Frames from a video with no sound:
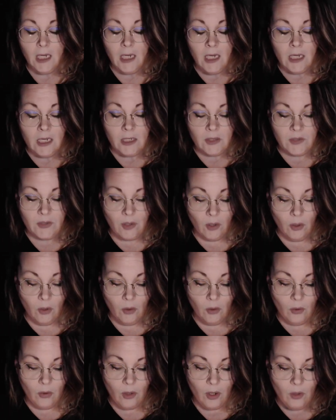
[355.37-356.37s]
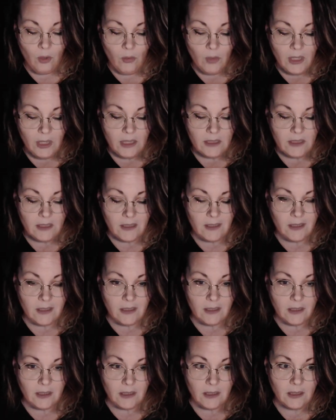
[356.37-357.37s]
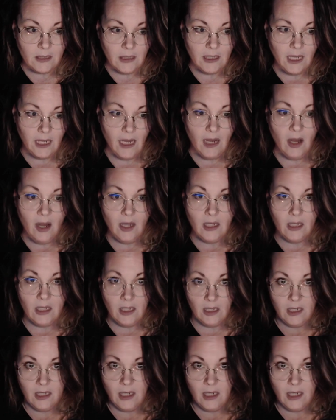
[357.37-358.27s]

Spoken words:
So when it's chaotic,